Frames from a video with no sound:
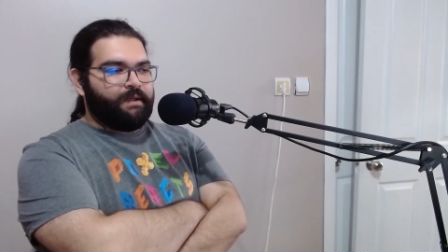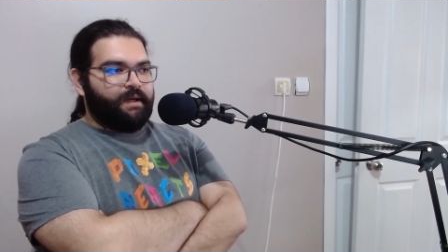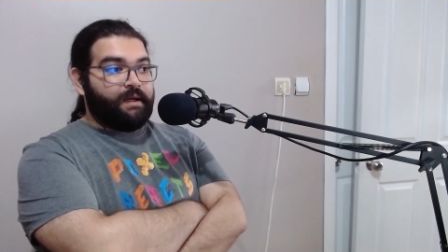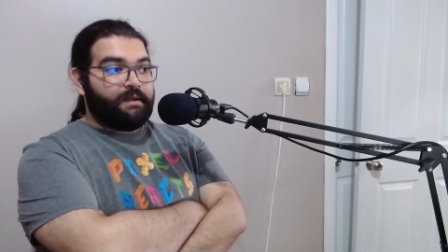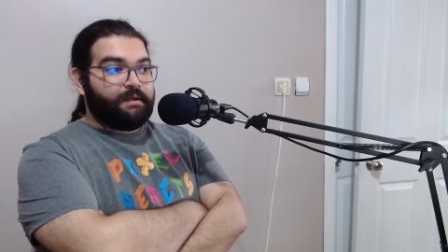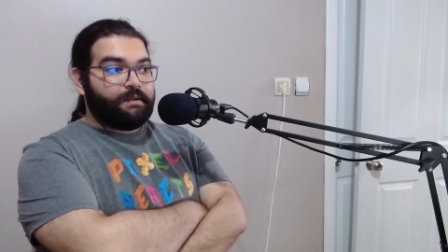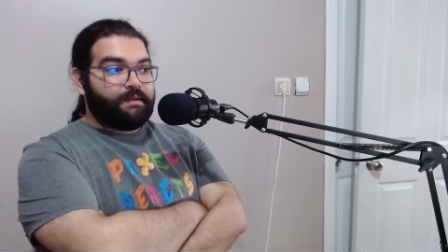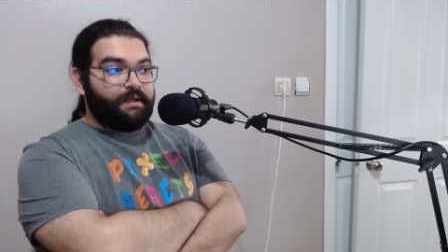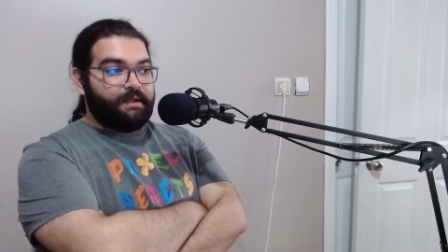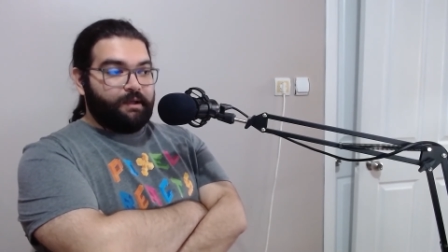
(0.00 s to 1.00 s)
another
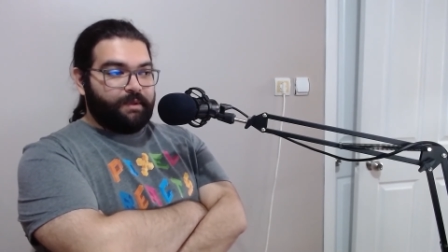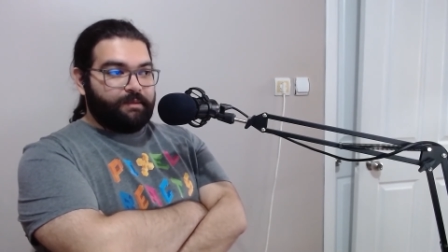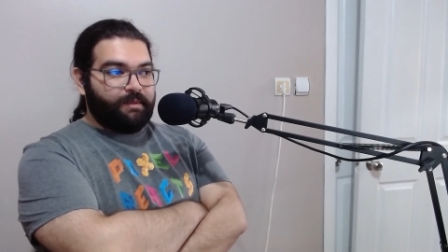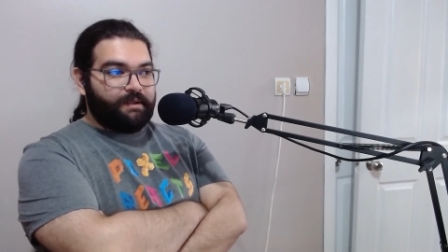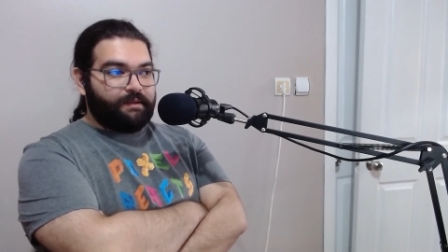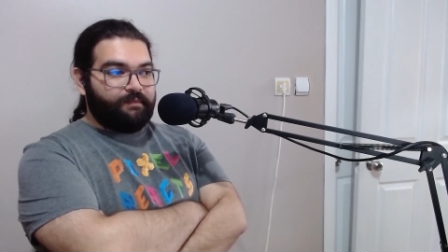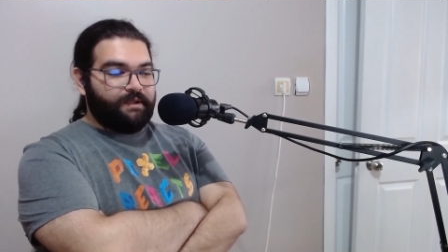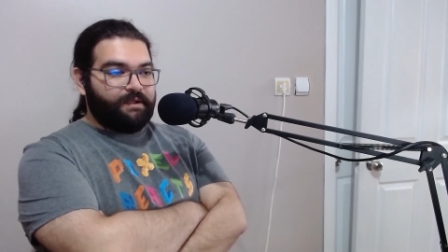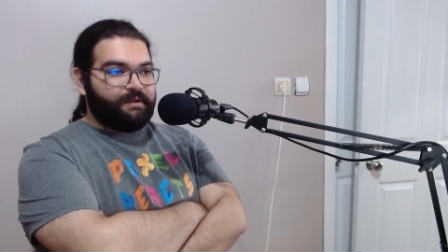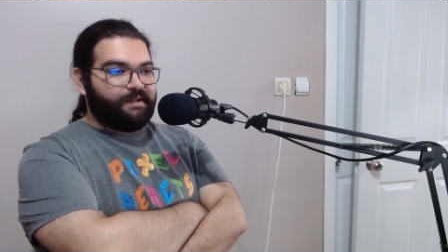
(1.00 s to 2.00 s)
Tiedemann, but we
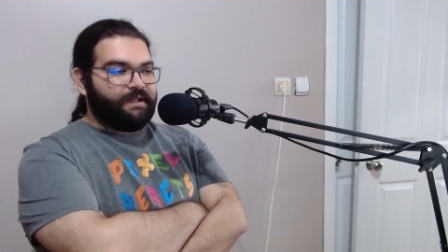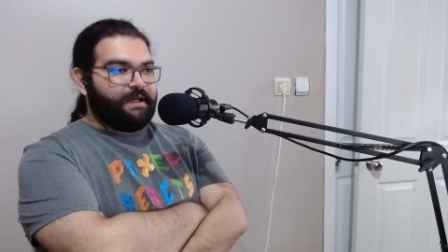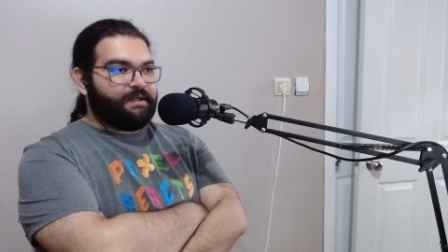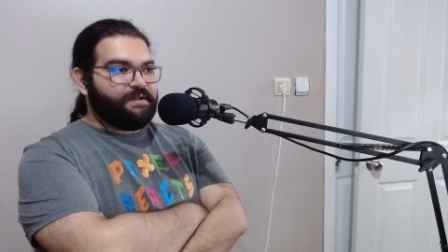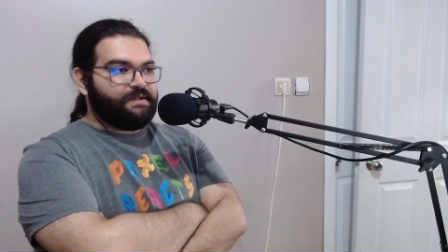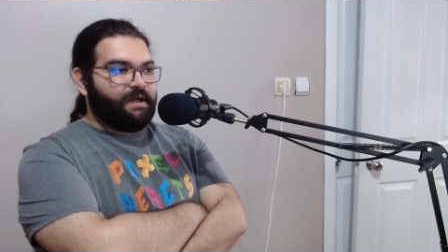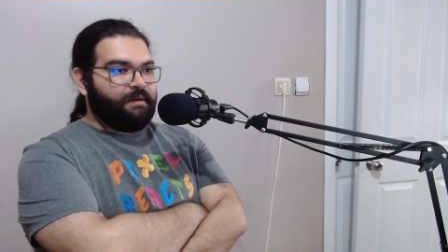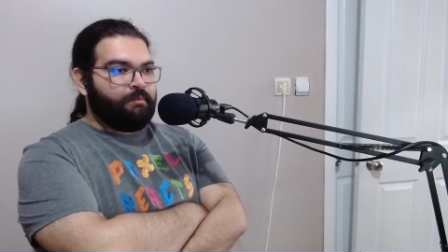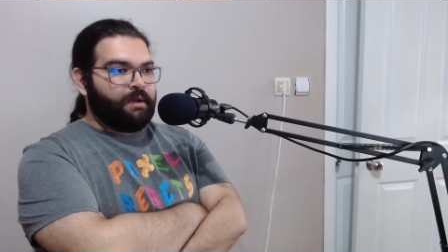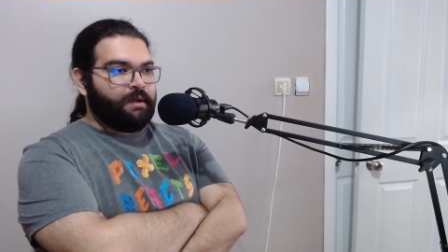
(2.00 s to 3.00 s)
didn't really get his name.